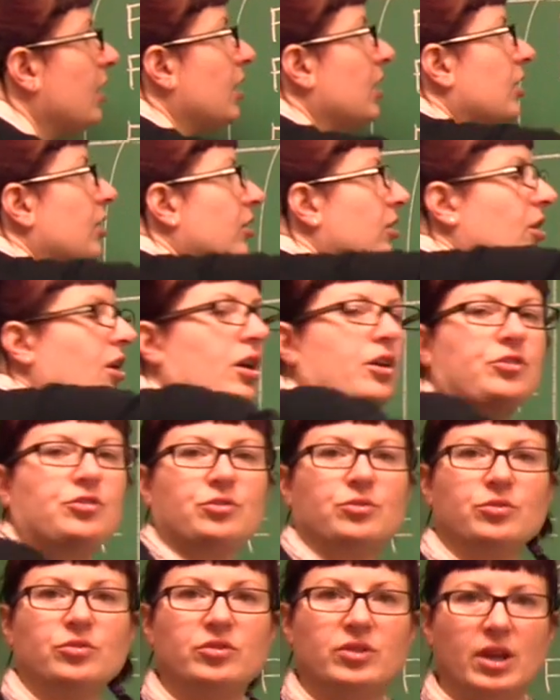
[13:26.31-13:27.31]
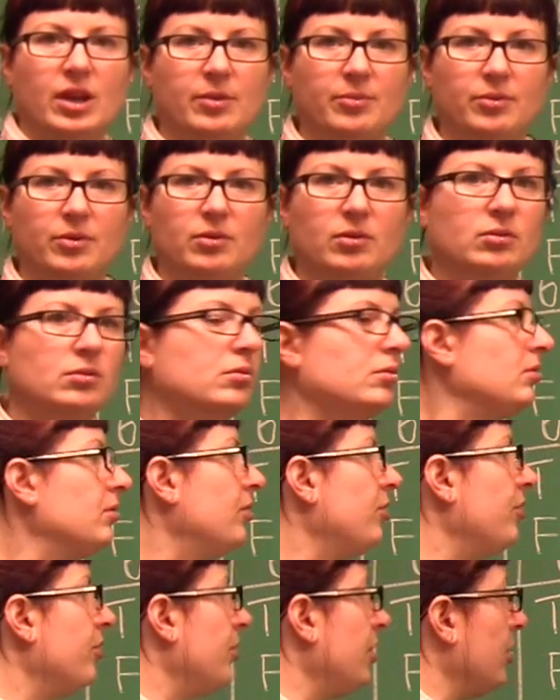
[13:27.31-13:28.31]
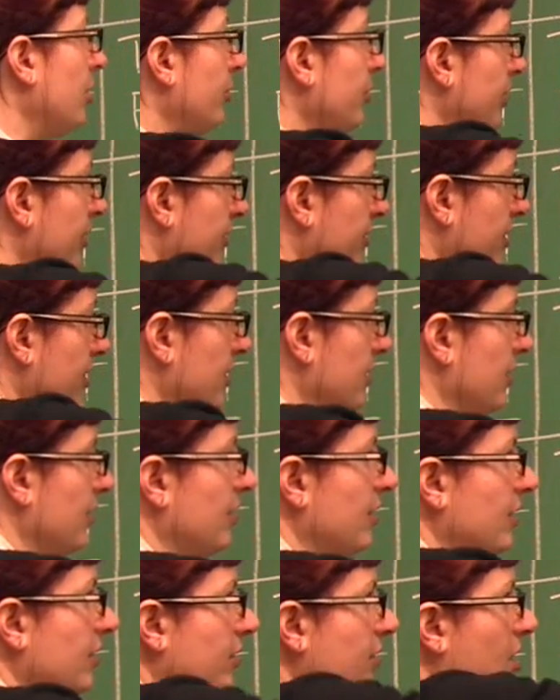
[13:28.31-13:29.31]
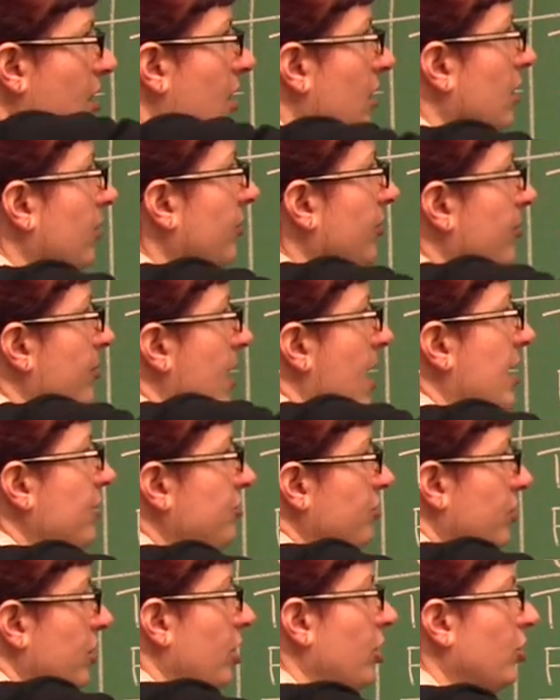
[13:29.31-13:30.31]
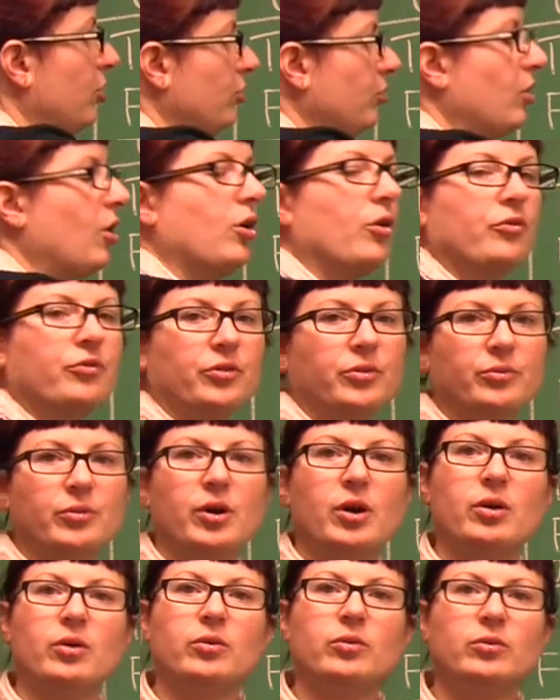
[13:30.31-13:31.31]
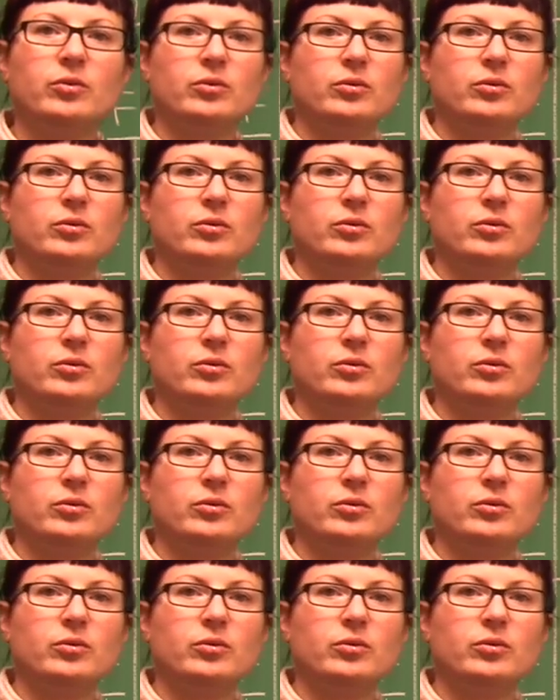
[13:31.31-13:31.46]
in a truth table. So here we see that these columns match row for row.